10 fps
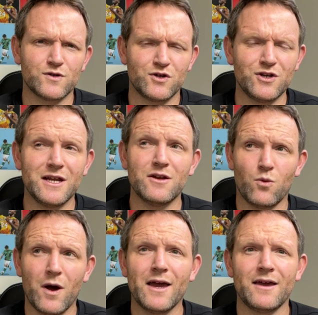So you need a
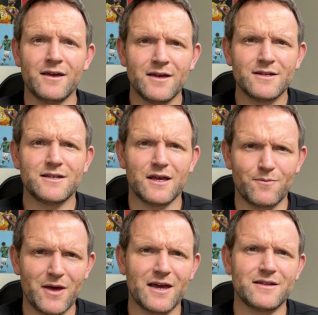way to get
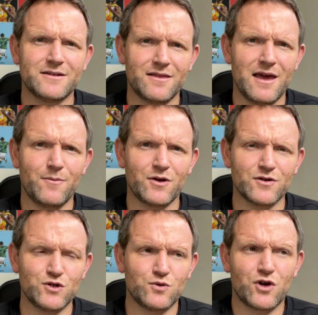back into that,
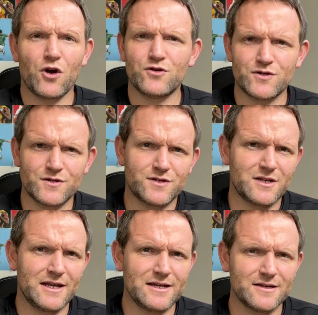because your coaches,
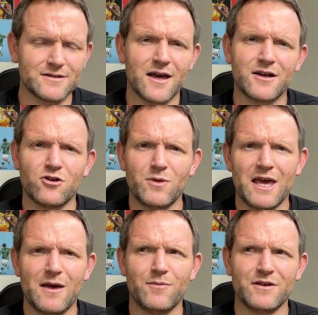selectors aren't going to be
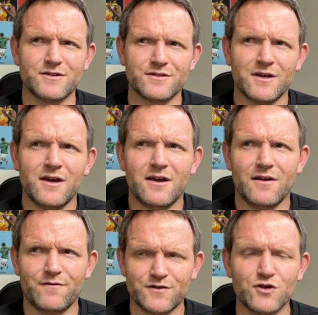happy as
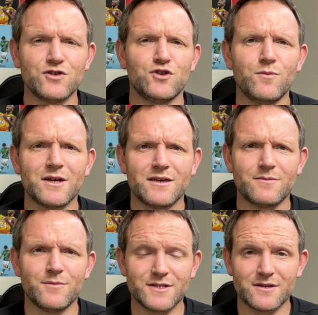soon as you
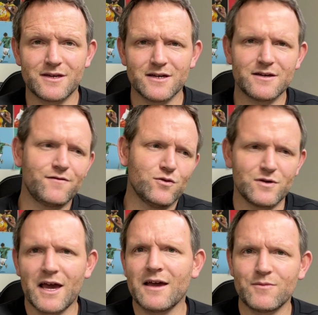miss a kick if your
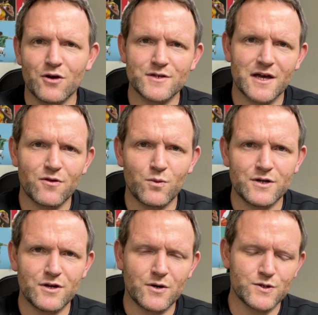game goes out the
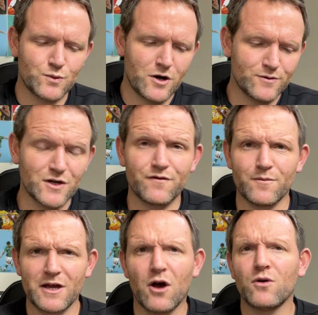window as well. So for
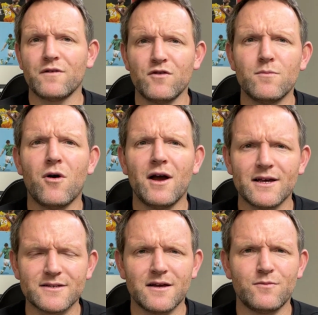me, I'll give you my
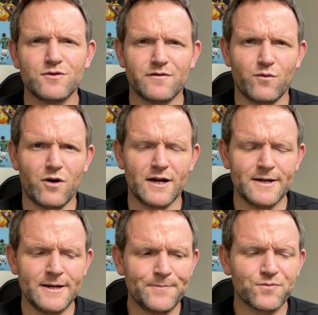examples of why.
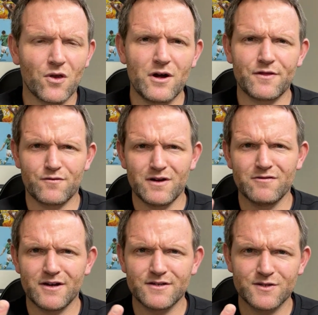I had 3
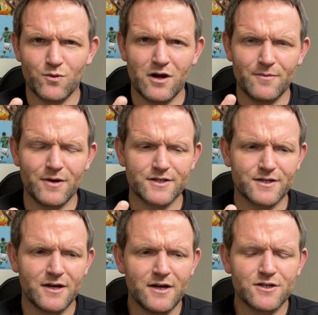reasons why I
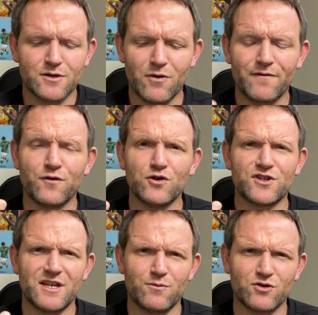missed. So my first
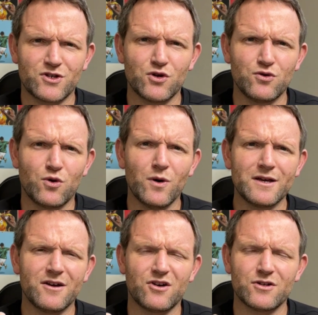step was too quick.
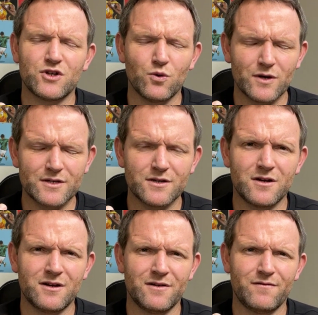I got too
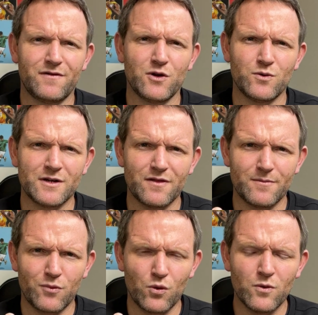excited and flew in at the
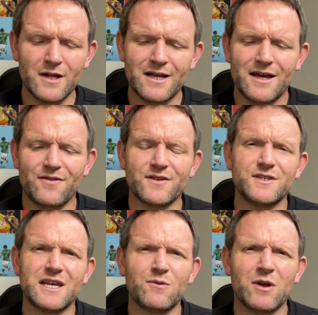ball. And the
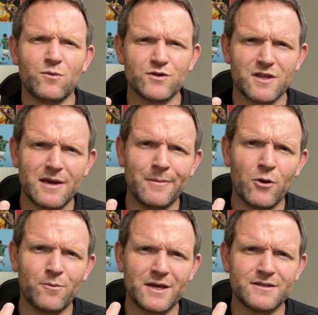second one was that
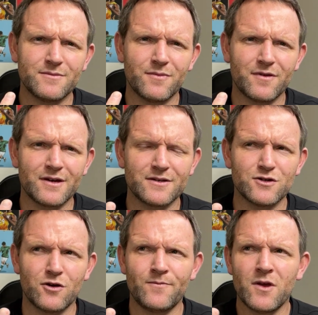momentum thing.
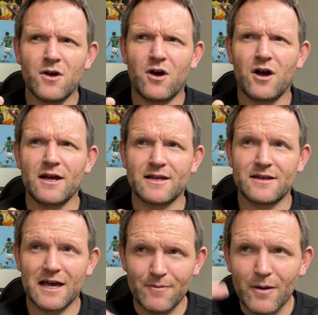So I
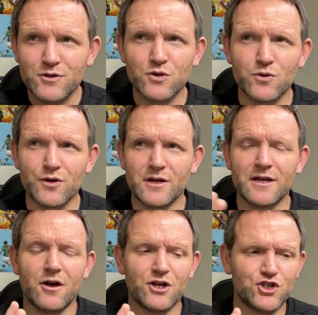came up too
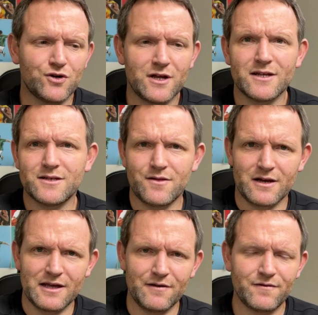early, I shot out to the
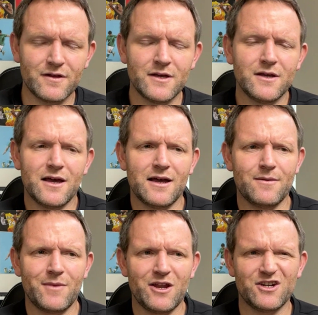left,
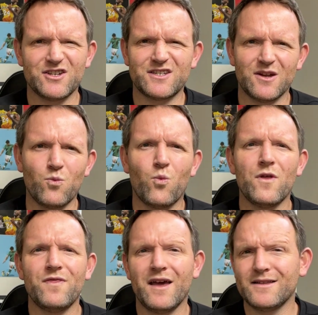and I just didn't
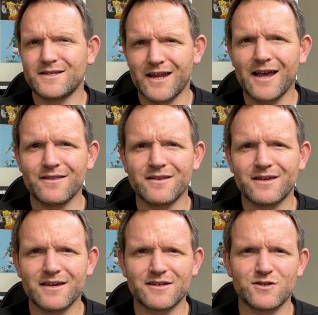win that stay in the
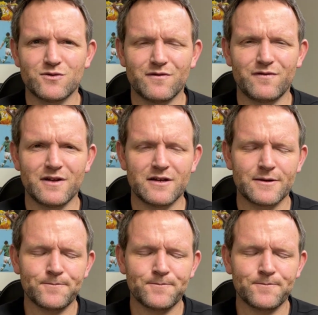kick sort of feeling.